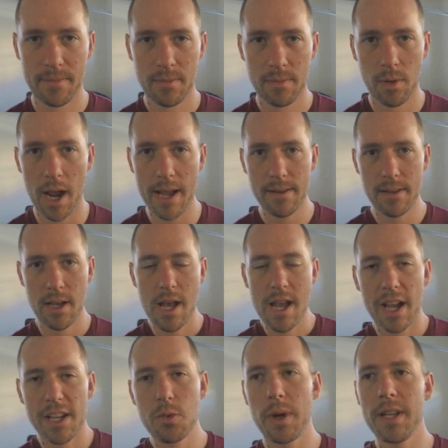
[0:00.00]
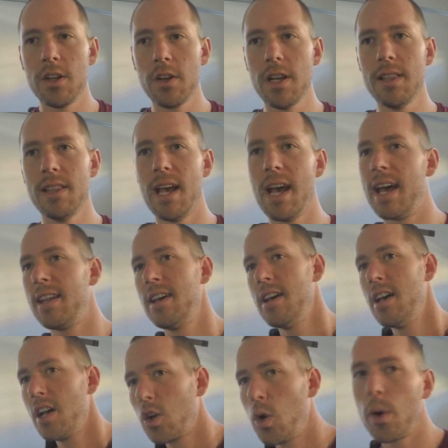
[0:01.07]
Right? Because when you're in that
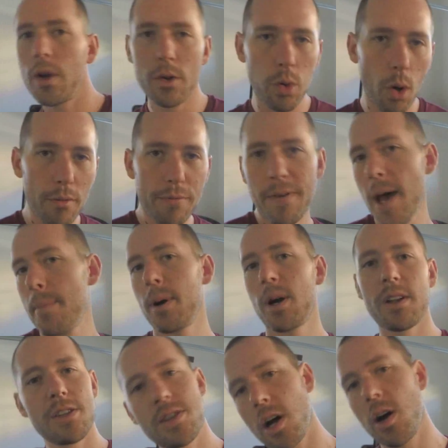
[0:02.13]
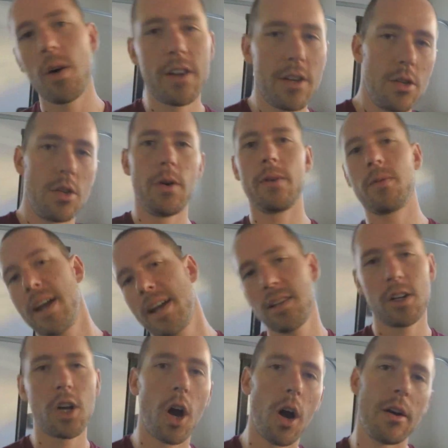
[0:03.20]
quote-unquote fat-burning zone and you're doing
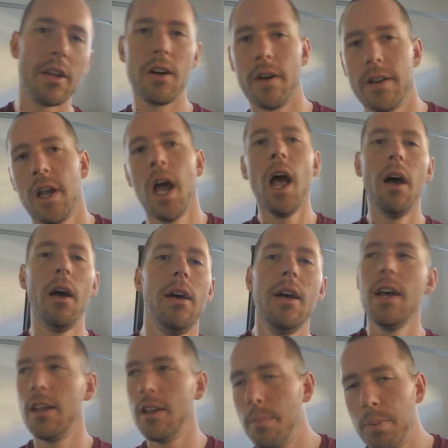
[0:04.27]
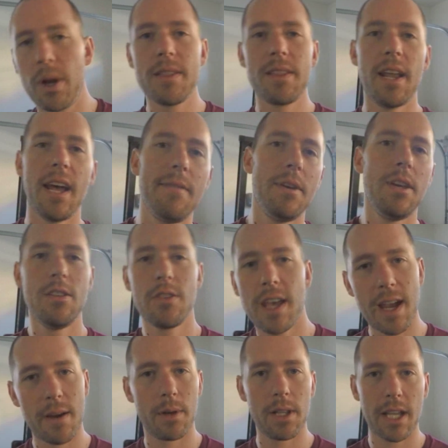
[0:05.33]
regular cardio and you, you're breathing heavy and you
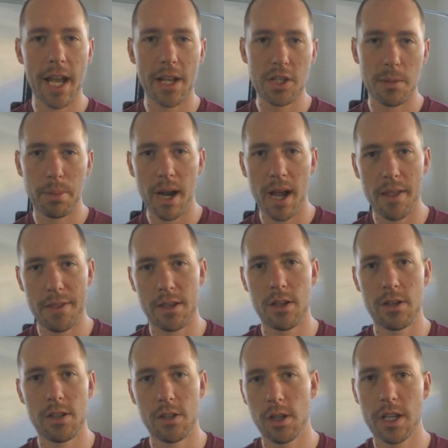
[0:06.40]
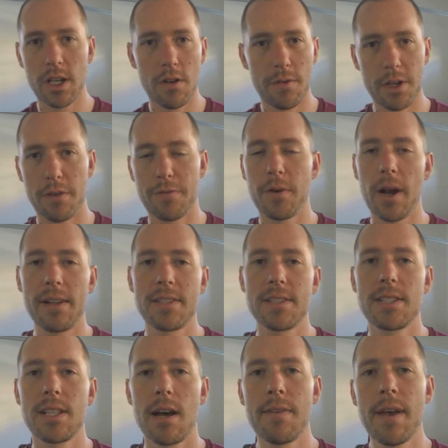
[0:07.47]
can't really catch your breath and you're, you're looking over at your friends
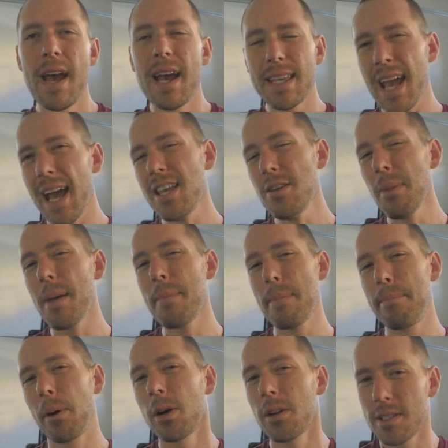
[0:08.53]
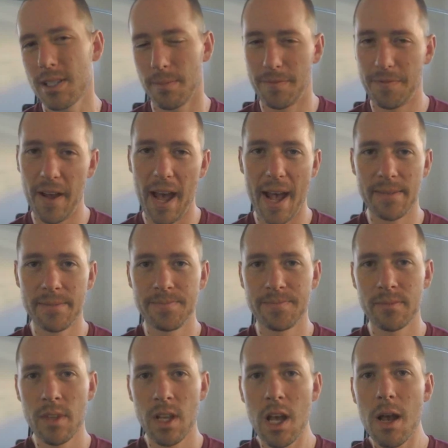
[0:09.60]
and stuff, yeah, you might be burning some
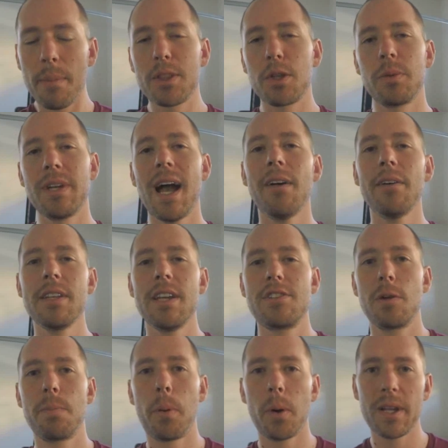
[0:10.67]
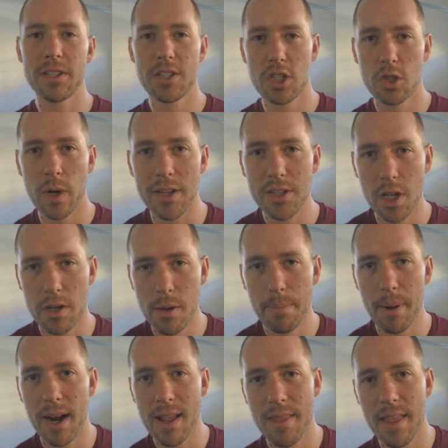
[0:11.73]
fat. But the reality is you're putting a stress on your
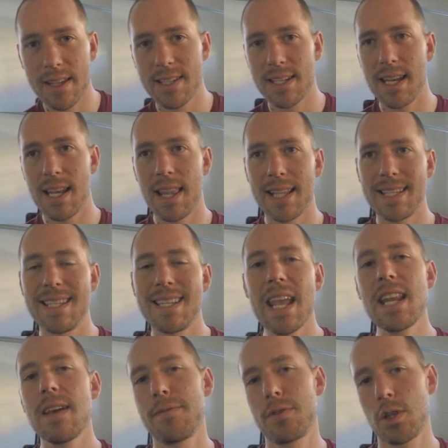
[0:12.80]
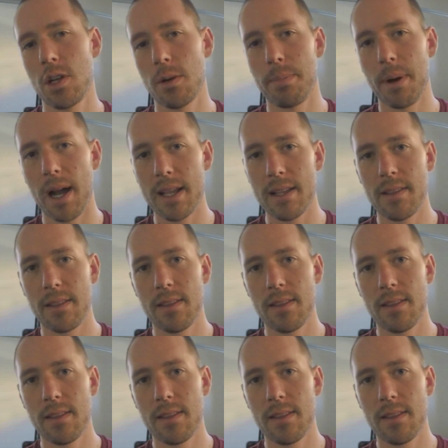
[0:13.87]
body that's, that's native to your body.